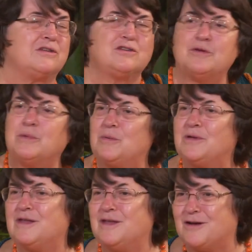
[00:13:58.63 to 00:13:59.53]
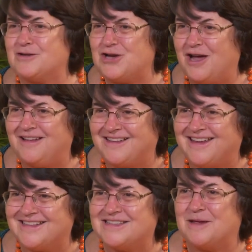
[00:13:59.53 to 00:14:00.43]
determine what the young child
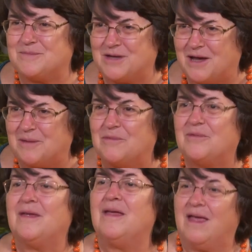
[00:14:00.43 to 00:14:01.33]
gets sometimes,